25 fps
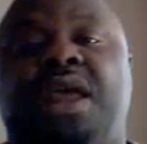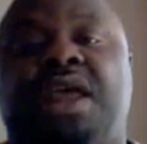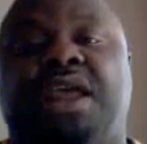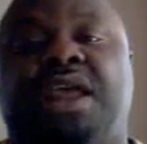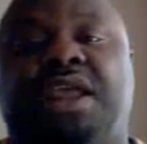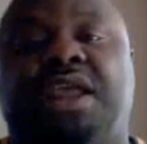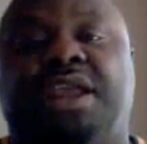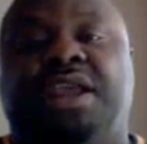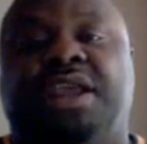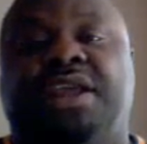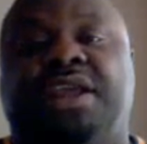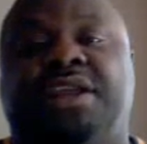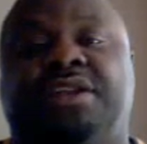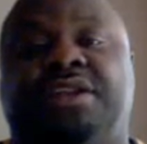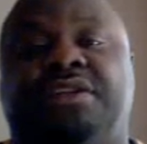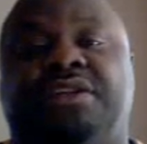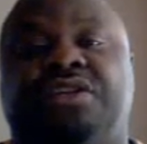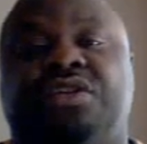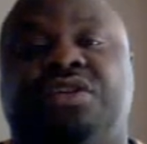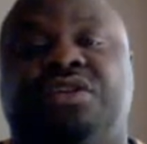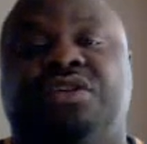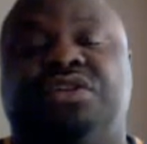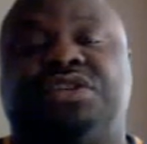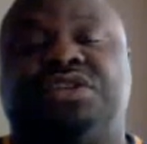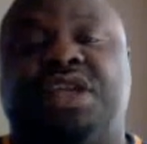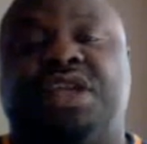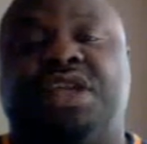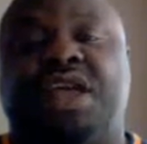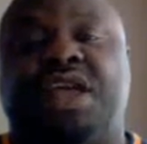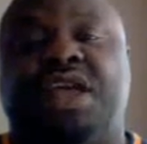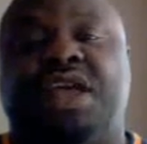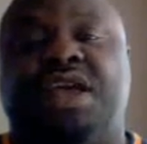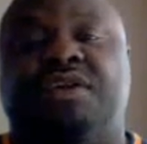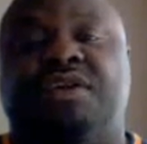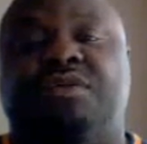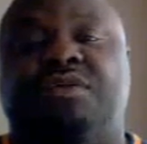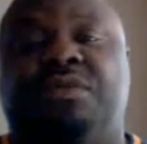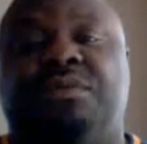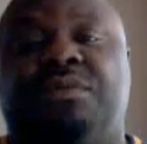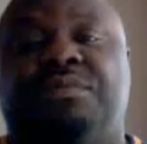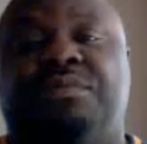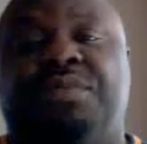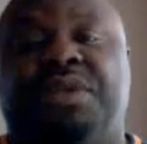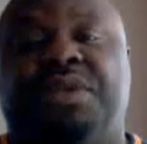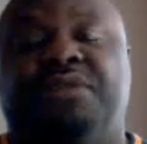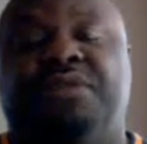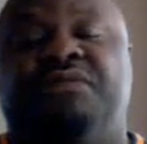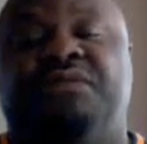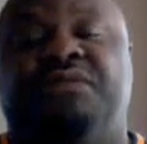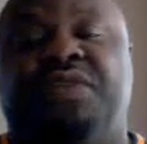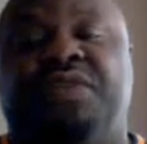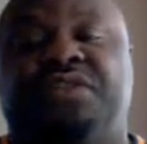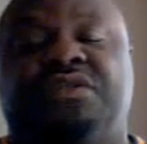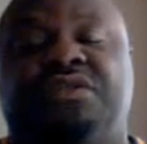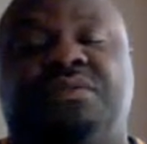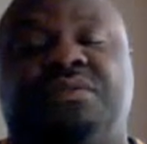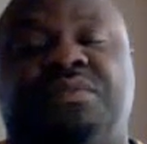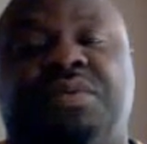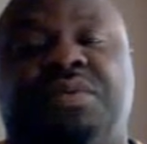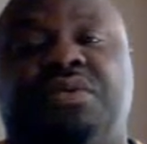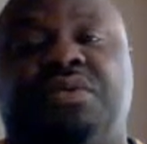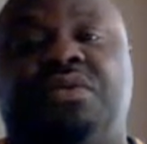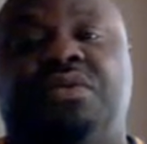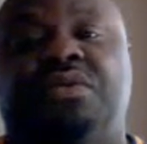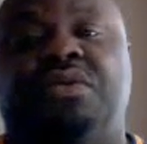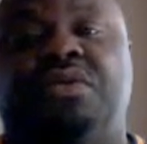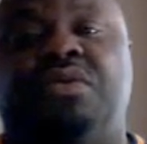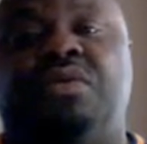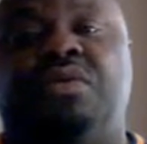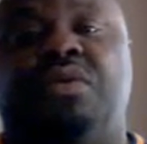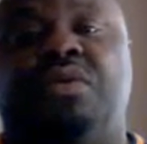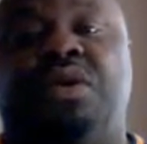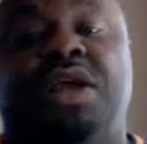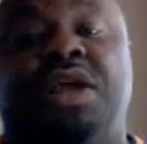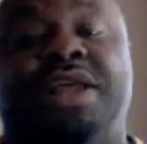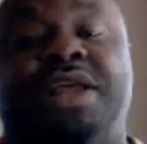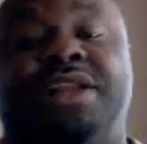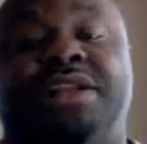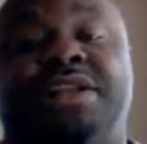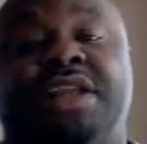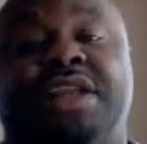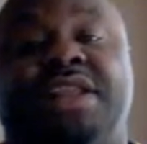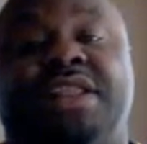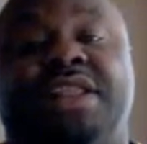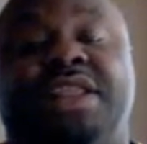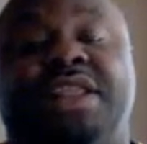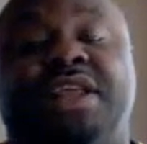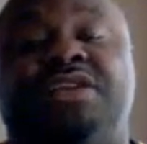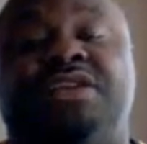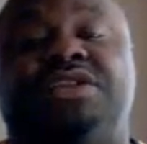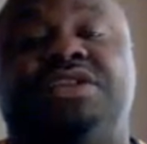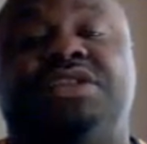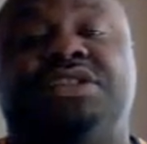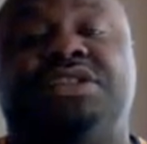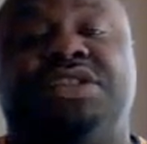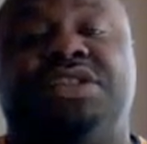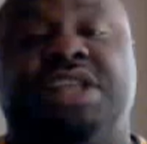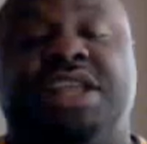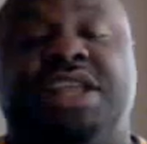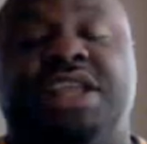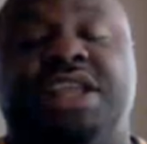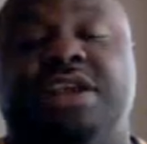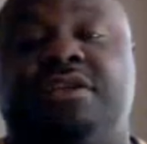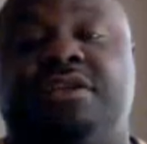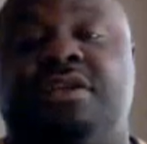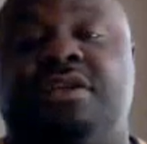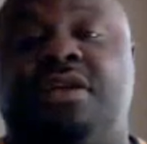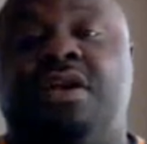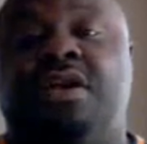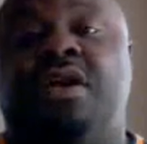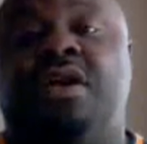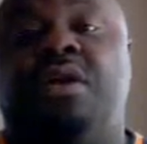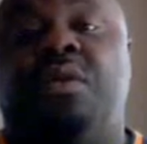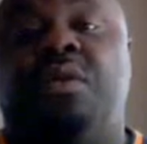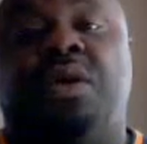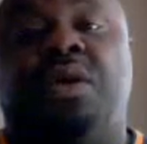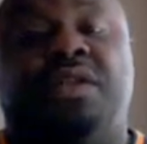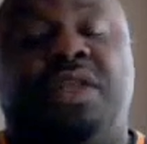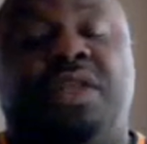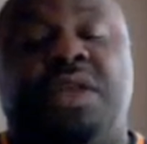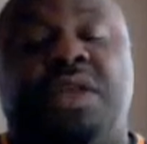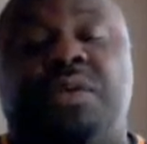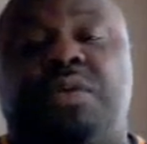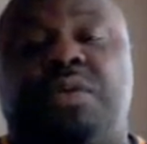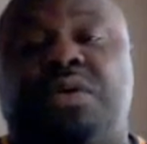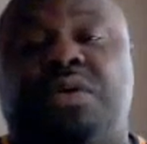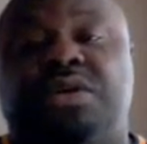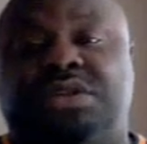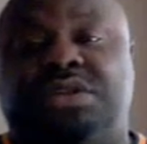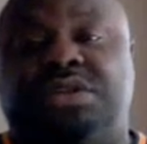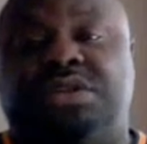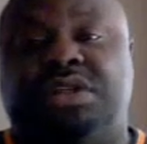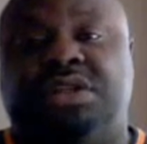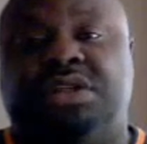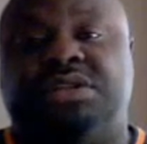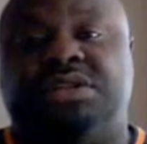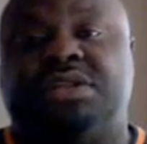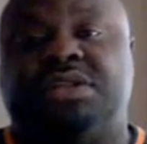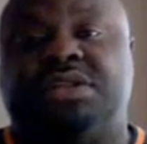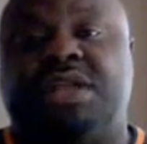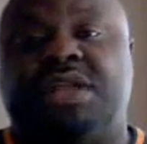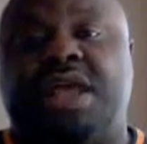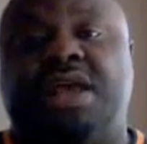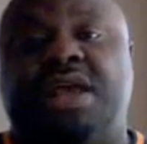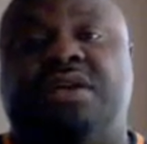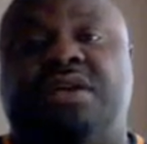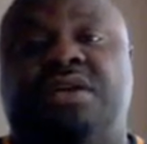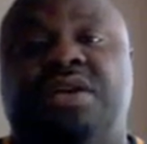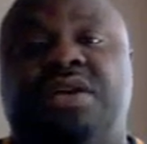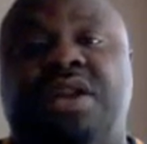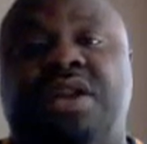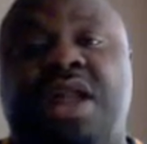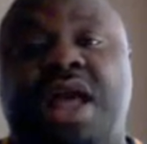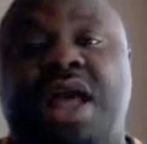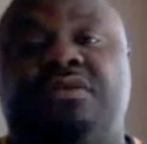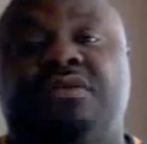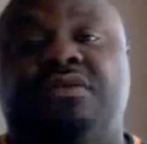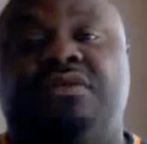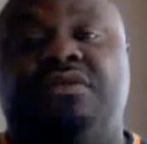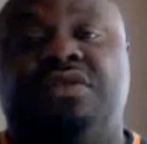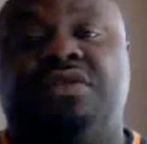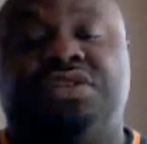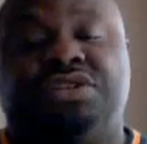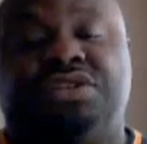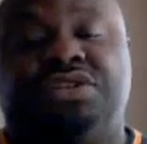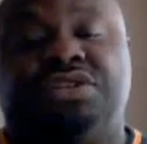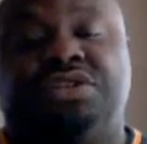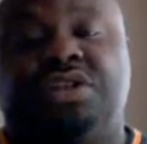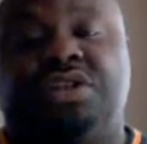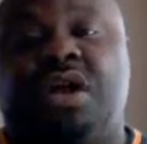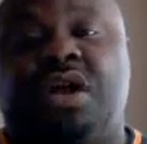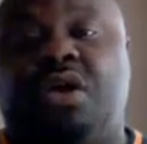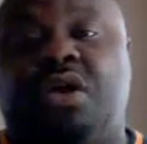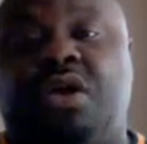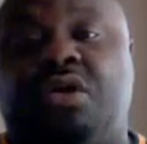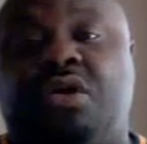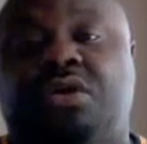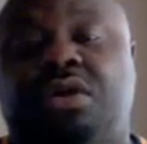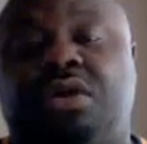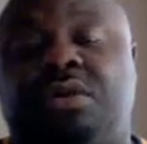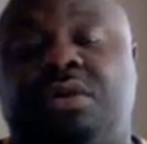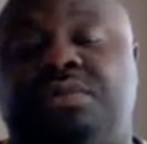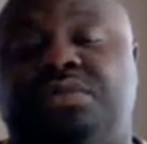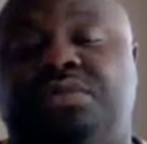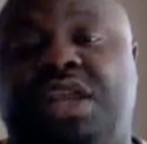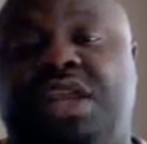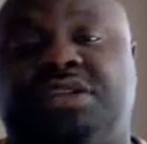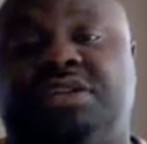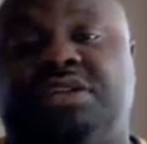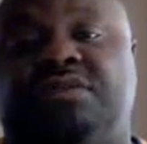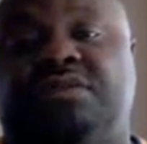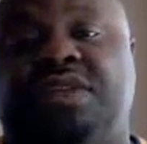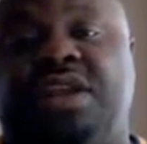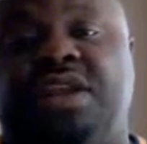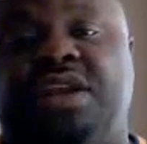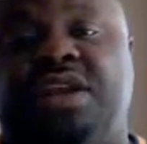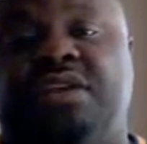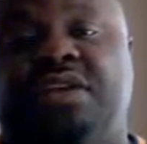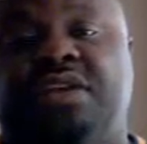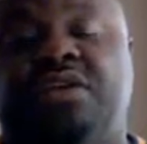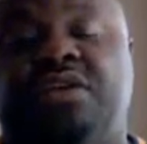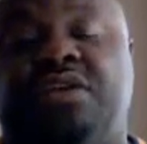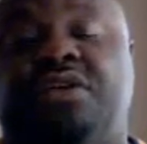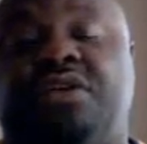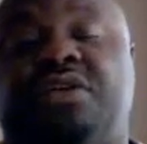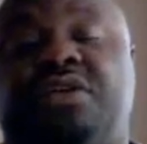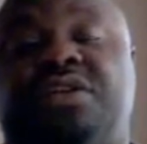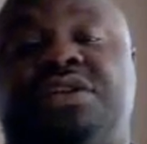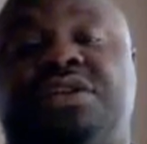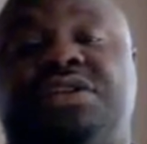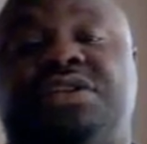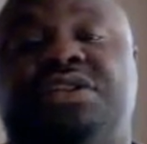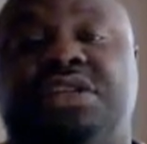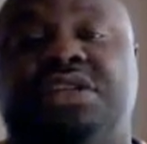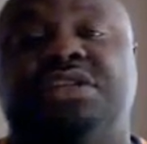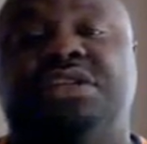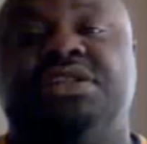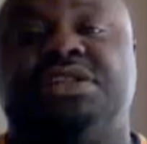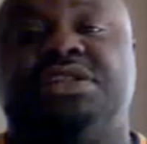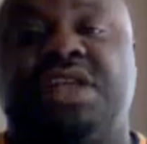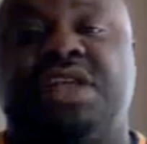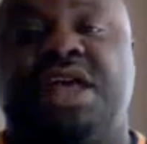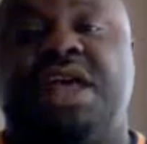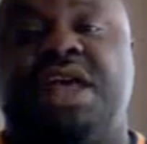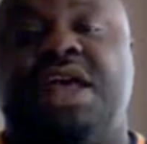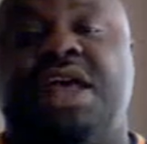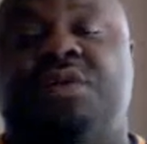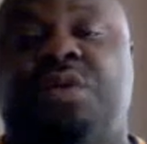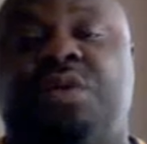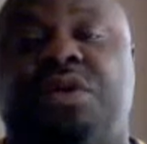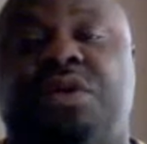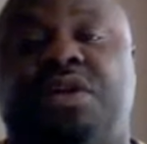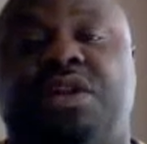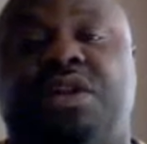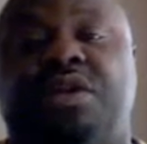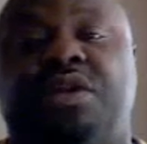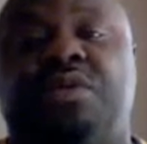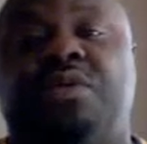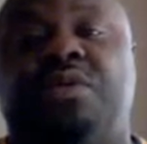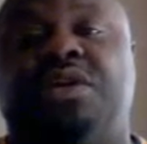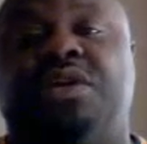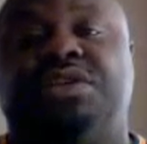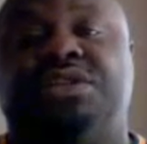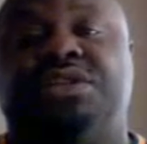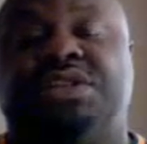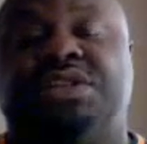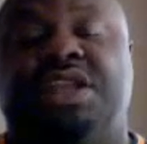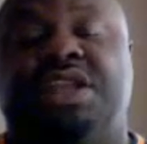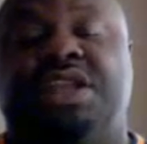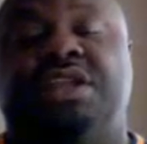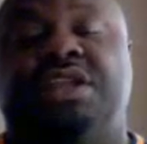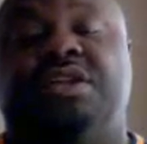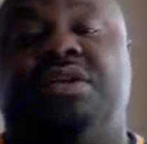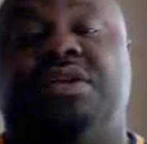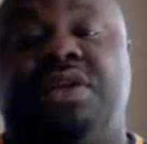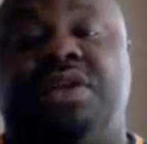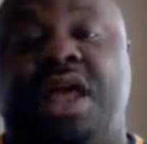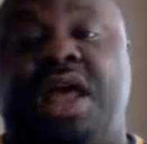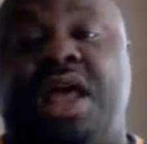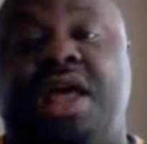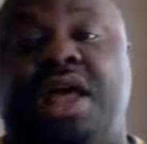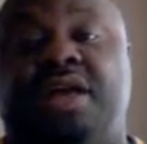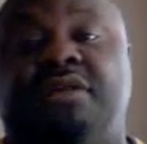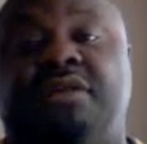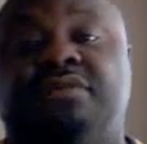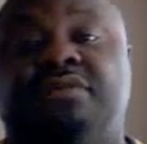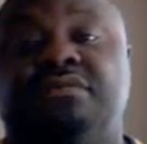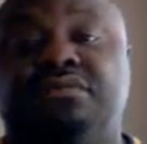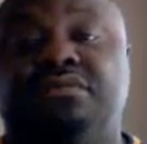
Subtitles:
and your sign will be visible, and they'll see it whether they want to see the sign or not, which is the whole objective there. They're going to see the sign whether they want to see it or not.